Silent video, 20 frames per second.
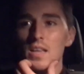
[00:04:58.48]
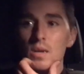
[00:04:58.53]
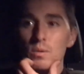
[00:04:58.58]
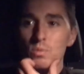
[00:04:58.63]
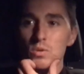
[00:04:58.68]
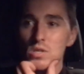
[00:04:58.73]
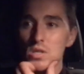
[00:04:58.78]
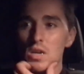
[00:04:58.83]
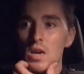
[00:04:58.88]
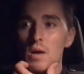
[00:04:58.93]
It
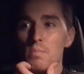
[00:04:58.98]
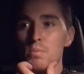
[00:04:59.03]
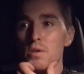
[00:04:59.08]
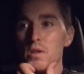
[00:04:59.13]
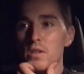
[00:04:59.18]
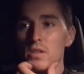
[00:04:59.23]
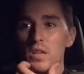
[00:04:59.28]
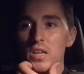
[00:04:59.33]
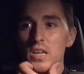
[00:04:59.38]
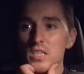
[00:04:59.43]
was a couple
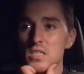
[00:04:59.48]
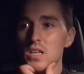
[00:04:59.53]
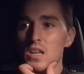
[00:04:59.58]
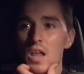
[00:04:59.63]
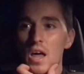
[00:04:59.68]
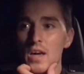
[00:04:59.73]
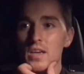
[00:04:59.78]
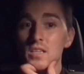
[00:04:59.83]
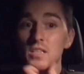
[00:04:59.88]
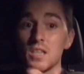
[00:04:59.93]
of the lesser
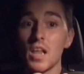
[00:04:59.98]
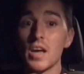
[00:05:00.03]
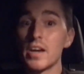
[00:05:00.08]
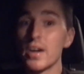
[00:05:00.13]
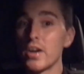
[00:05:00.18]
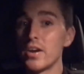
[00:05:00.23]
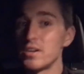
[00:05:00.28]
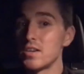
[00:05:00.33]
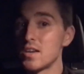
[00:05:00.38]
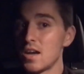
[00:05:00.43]
likes, like
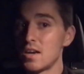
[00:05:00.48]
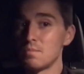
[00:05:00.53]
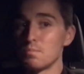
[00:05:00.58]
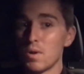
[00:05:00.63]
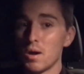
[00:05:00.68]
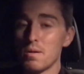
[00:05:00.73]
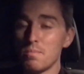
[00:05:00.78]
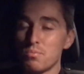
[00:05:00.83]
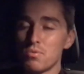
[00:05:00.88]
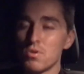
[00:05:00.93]
I had in
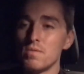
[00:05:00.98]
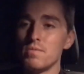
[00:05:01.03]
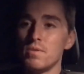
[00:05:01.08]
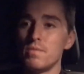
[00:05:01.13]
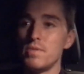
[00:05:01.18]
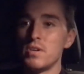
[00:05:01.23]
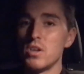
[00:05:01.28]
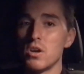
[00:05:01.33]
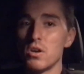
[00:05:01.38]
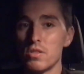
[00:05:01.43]
my preview
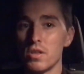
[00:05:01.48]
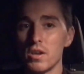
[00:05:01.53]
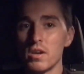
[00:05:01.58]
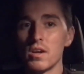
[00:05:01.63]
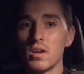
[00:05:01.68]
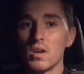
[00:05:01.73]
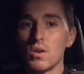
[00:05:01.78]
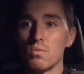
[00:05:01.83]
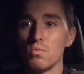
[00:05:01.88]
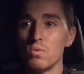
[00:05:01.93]
video, that
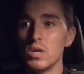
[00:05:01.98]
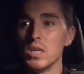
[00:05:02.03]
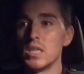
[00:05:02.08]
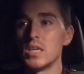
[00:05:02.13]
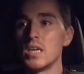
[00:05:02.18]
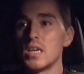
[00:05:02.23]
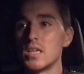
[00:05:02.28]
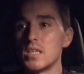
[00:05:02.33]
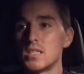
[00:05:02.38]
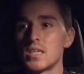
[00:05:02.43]
really
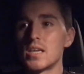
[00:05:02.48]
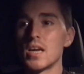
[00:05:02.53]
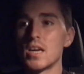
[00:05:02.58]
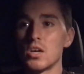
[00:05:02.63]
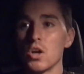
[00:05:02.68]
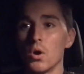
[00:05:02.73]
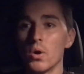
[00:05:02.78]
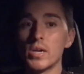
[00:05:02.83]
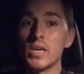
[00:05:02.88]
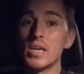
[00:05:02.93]
needed to get
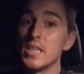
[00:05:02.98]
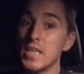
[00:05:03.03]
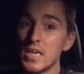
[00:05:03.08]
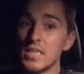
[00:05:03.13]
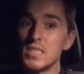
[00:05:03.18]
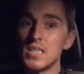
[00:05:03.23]
going, and they